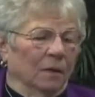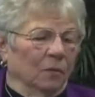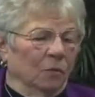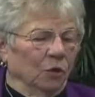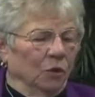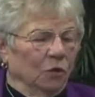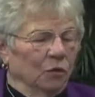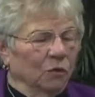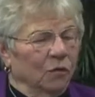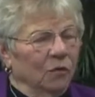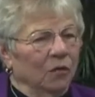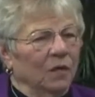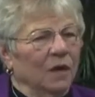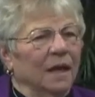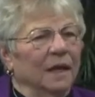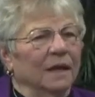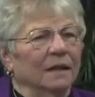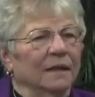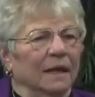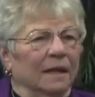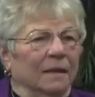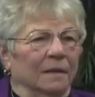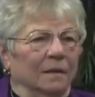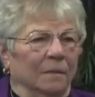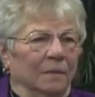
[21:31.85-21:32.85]
And when you
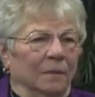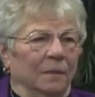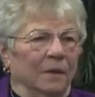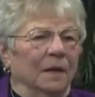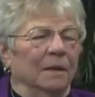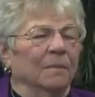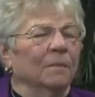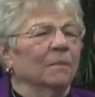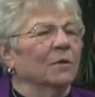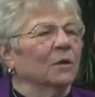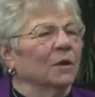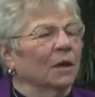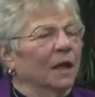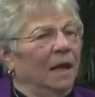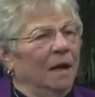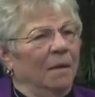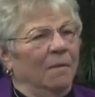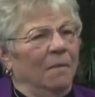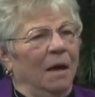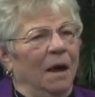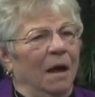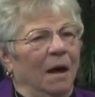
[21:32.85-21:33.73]
think that the people came